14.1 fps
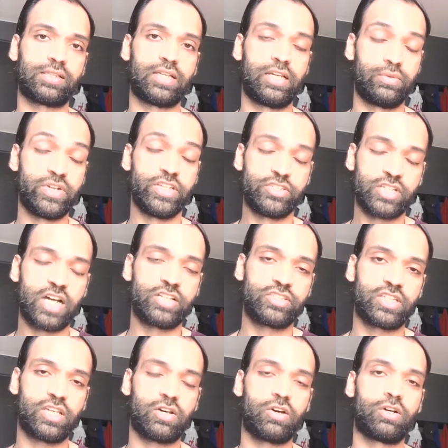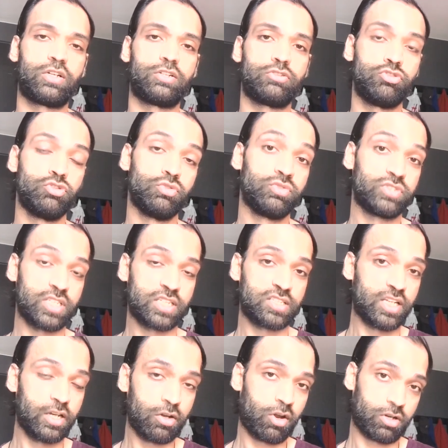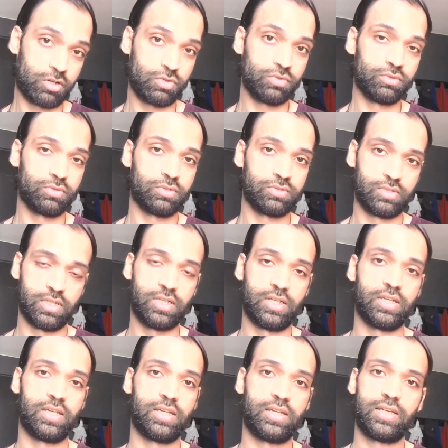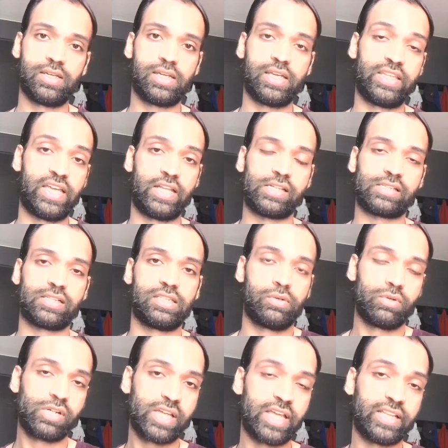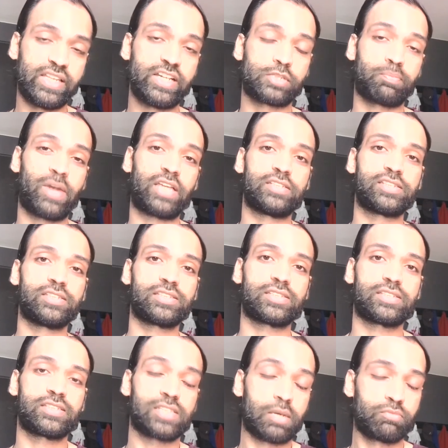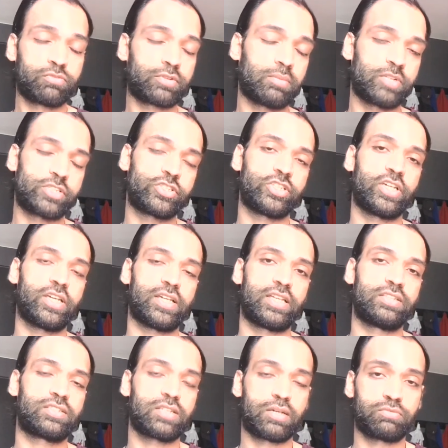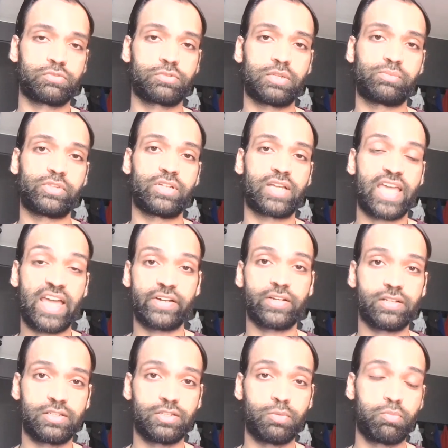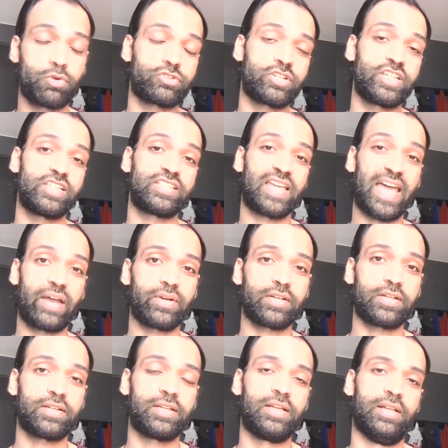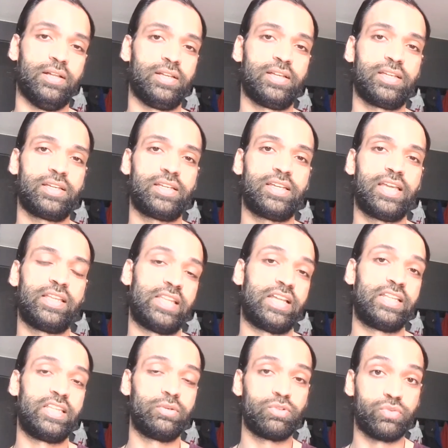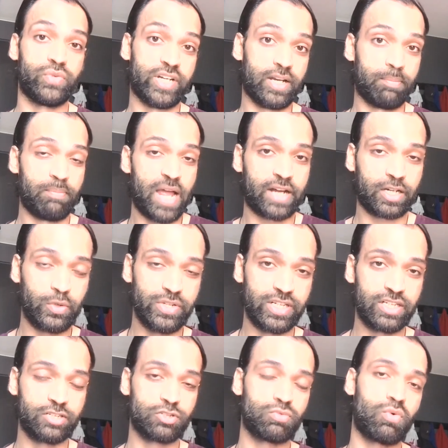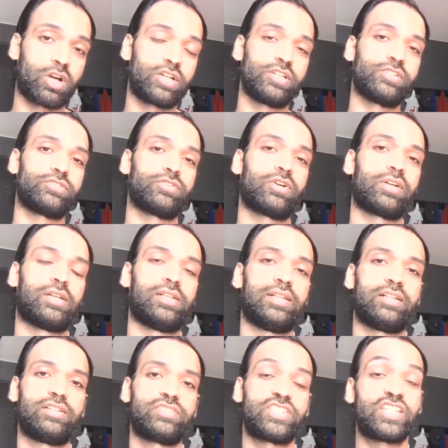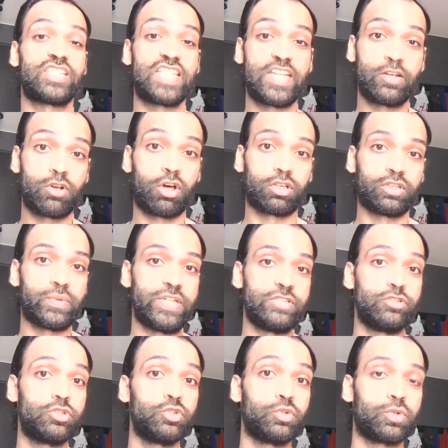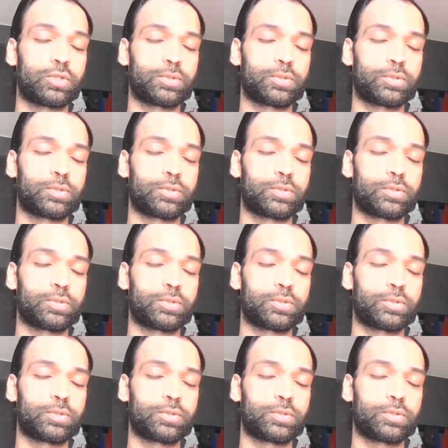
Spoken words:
reach Aceh on June 1602, and then they would get their spices, some from Aceh and some from the carrack, the Portuguese carrack, and then they would return back to English waters on 1603 June.